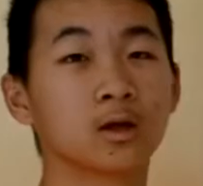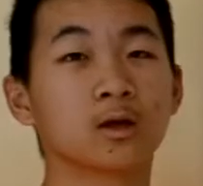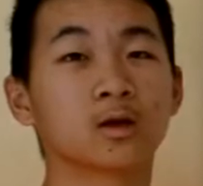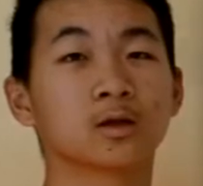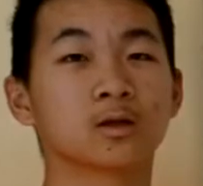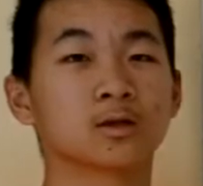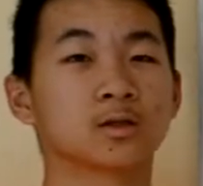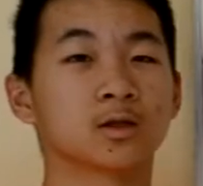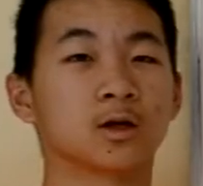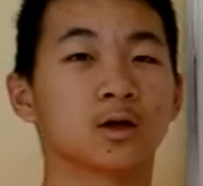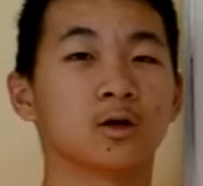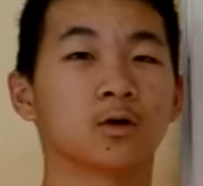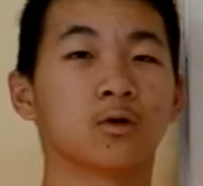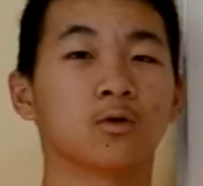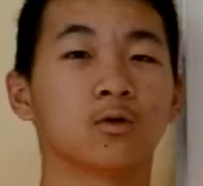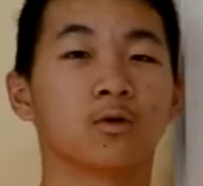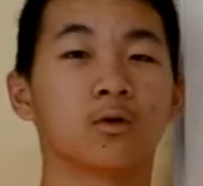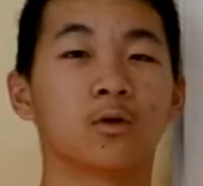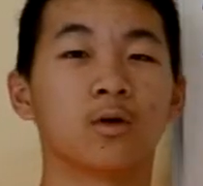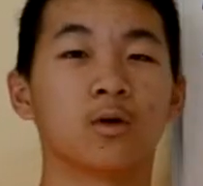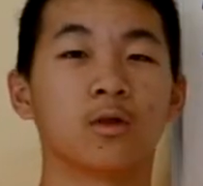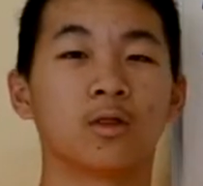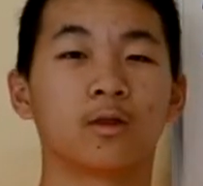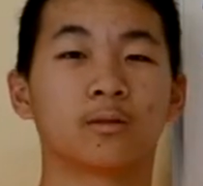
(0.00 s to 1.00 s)
So,
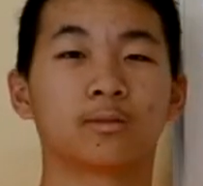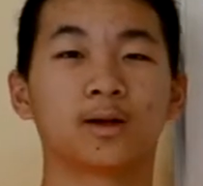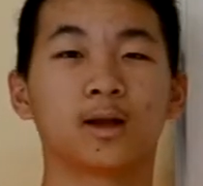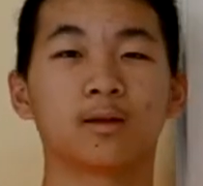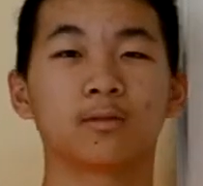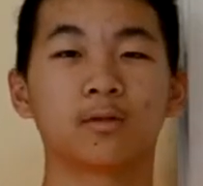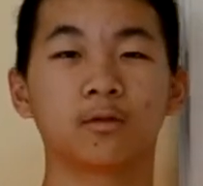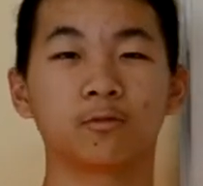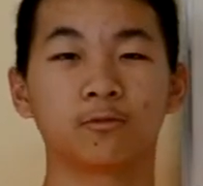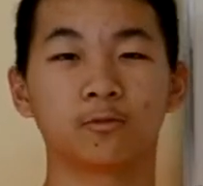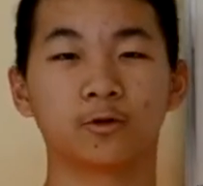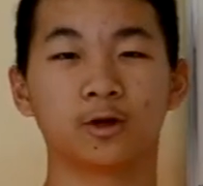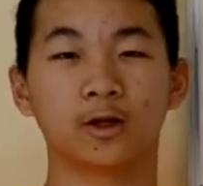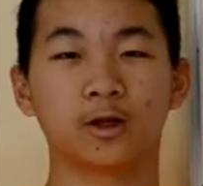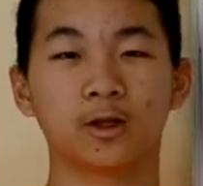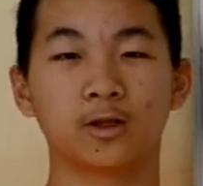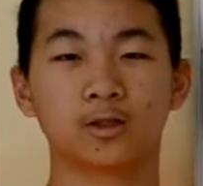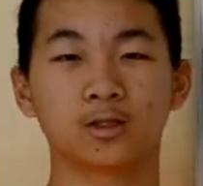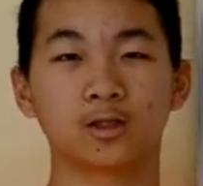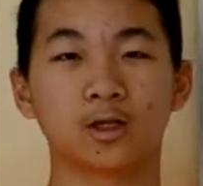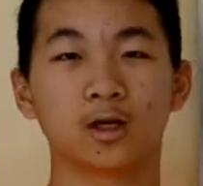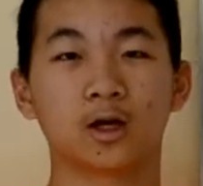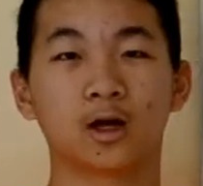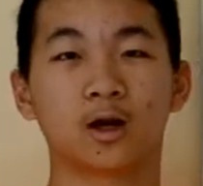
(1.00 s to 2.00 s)
the problem
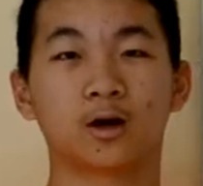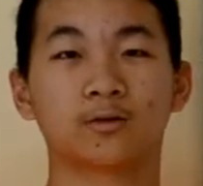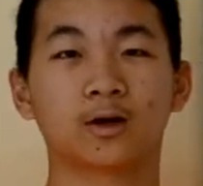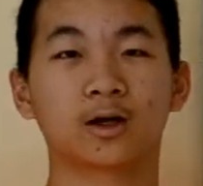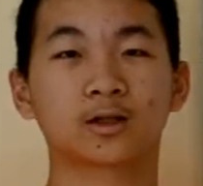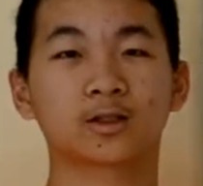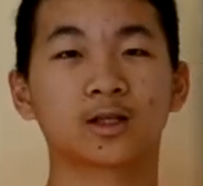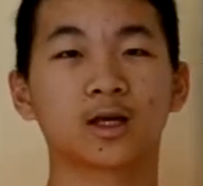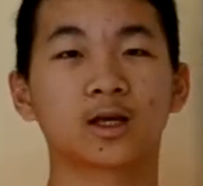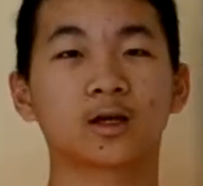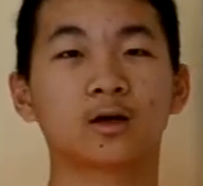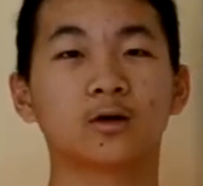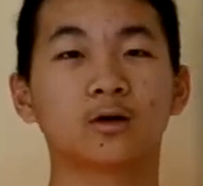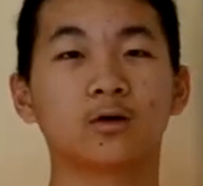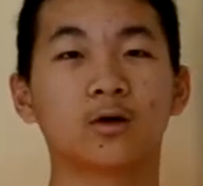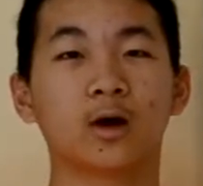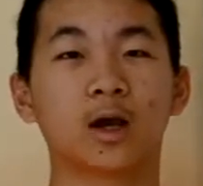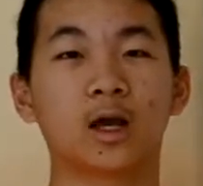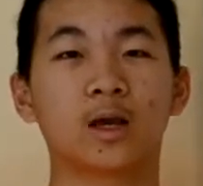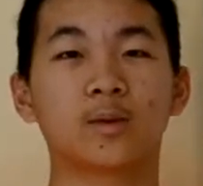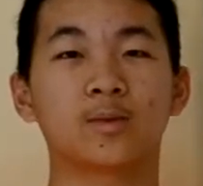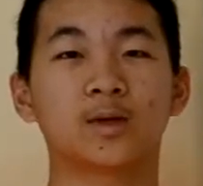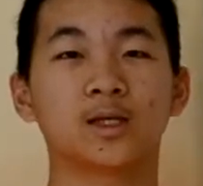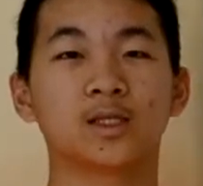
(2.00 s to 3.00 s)
reads, rectangle
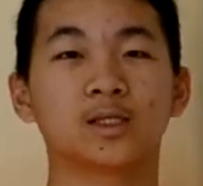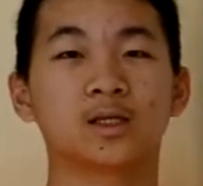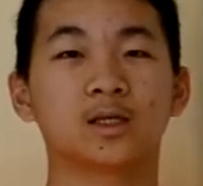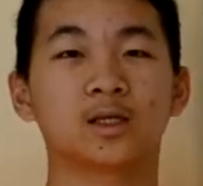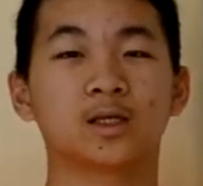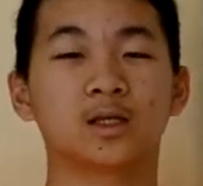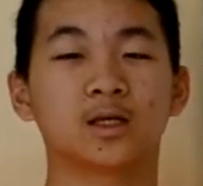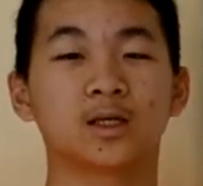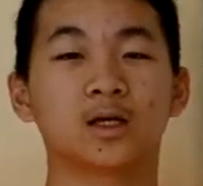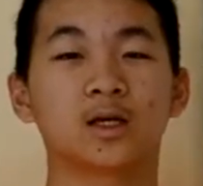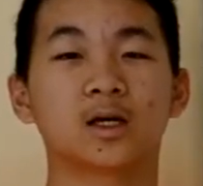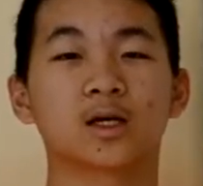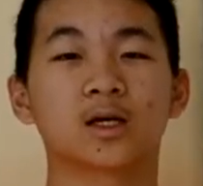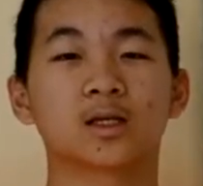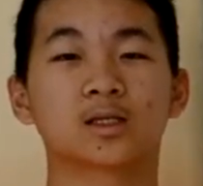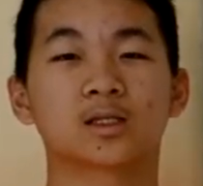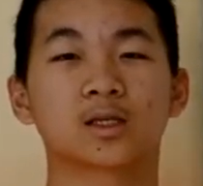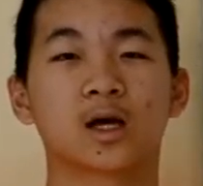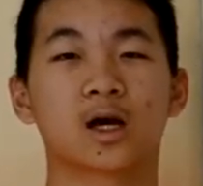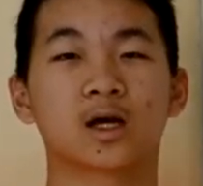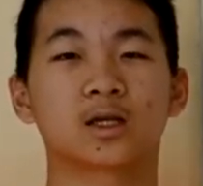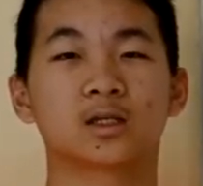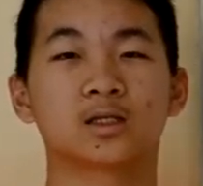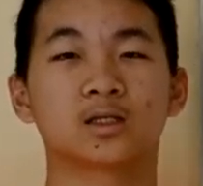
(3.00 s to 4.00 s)
ABCD has
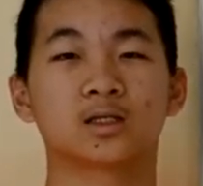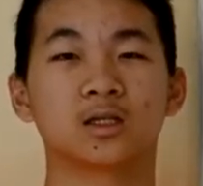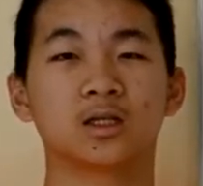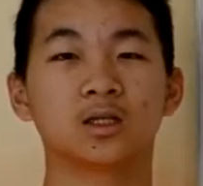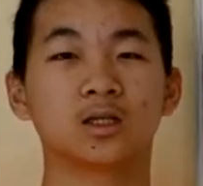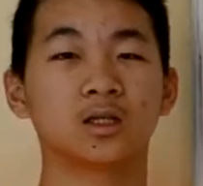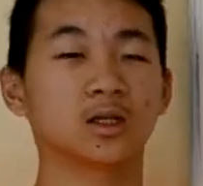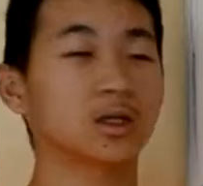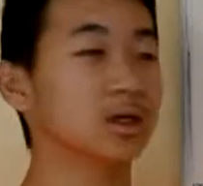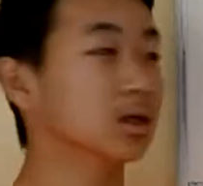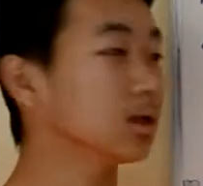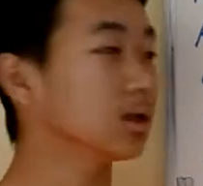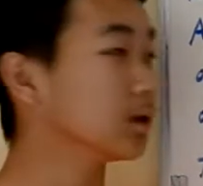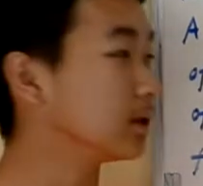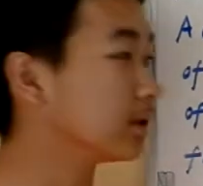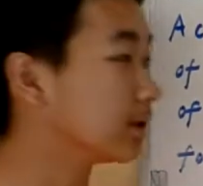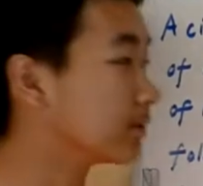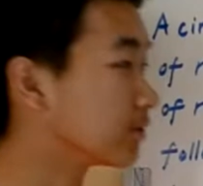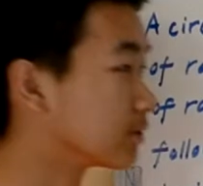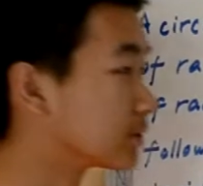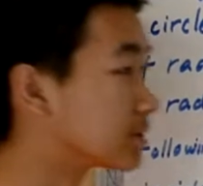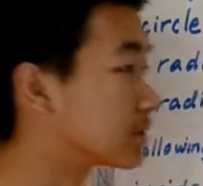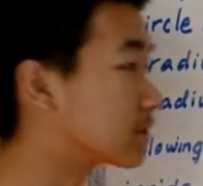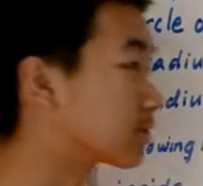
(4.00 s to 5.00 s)
sides CD
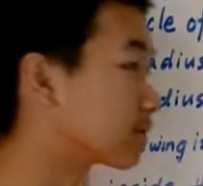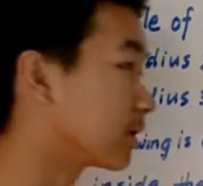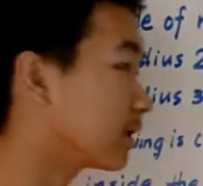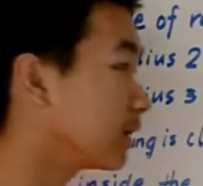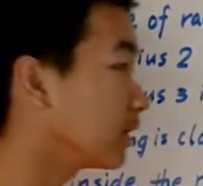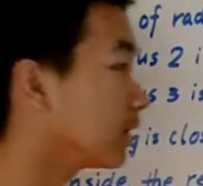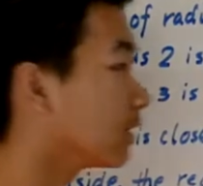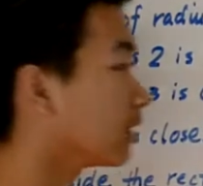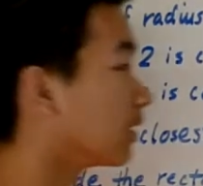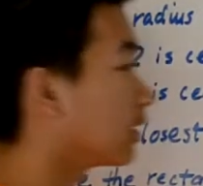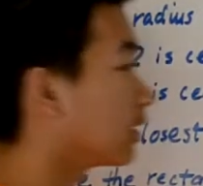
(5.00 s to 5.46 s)
equals 3